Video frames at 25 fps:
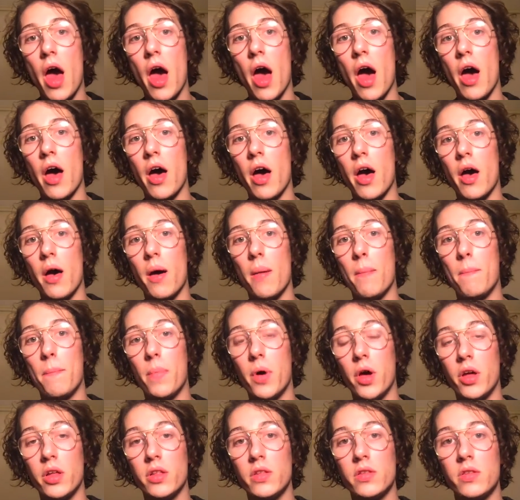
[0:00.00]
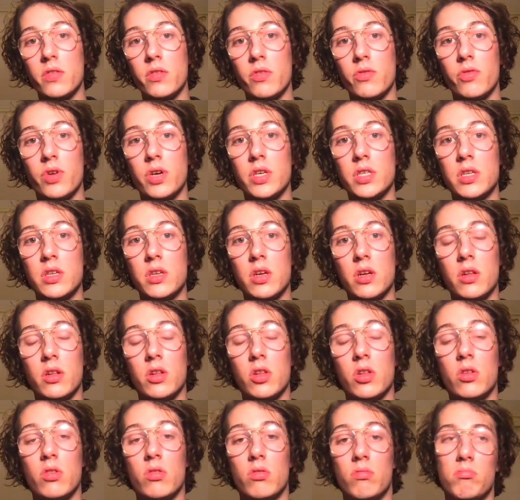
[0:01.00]
But
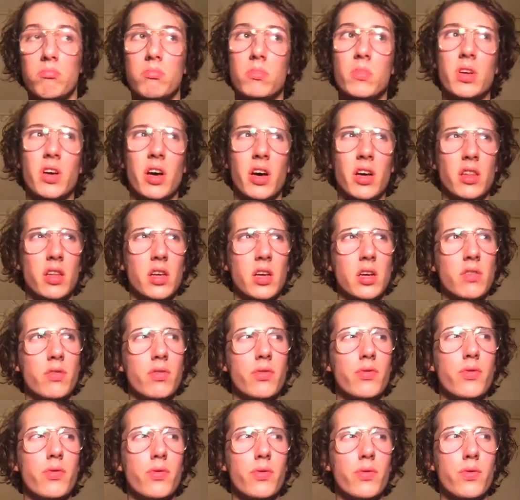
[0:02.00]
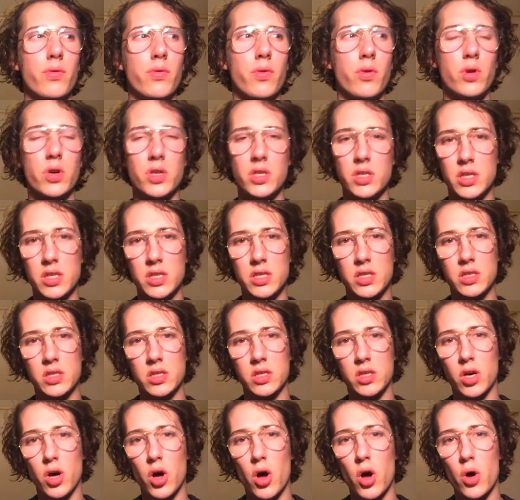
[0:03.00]
recent, I think 4 seasons
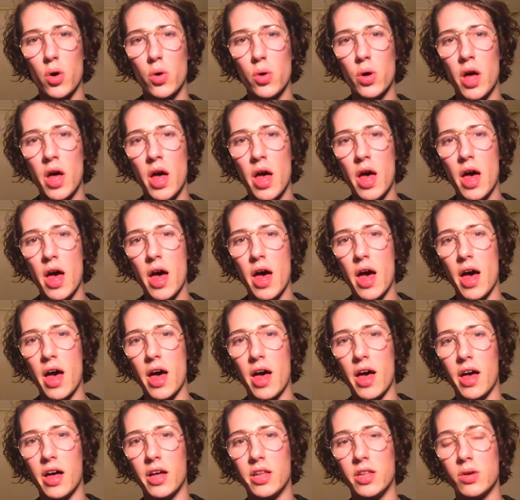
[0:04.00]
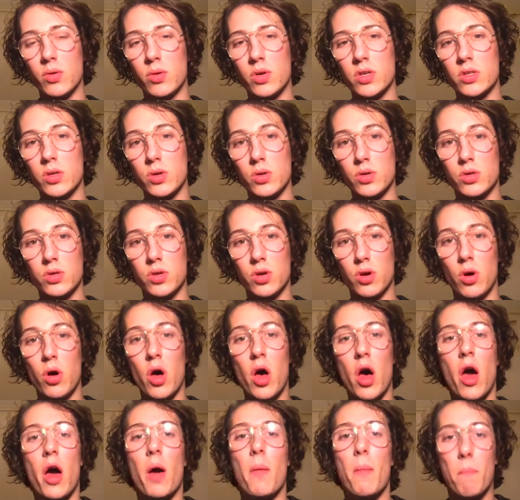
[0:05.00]
ago, there was also
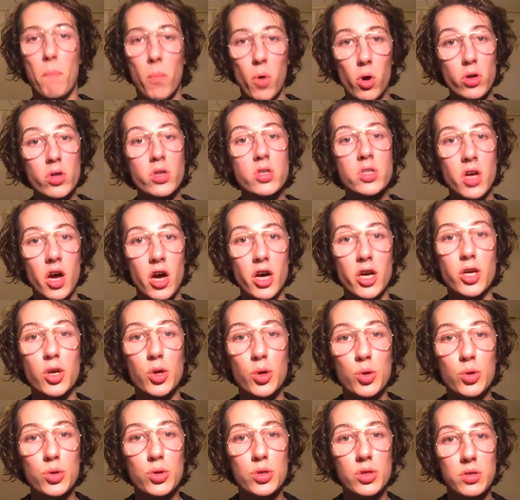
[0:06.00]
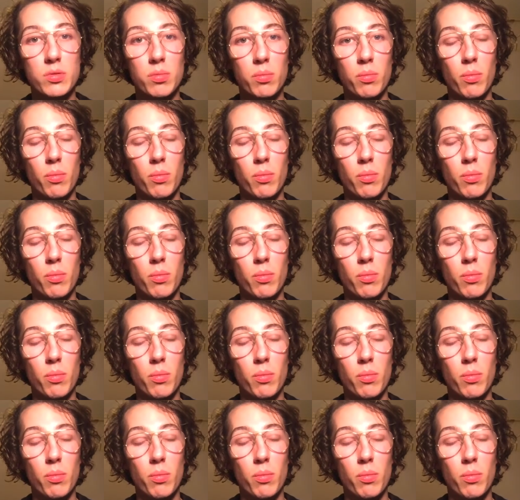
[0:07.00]
models are used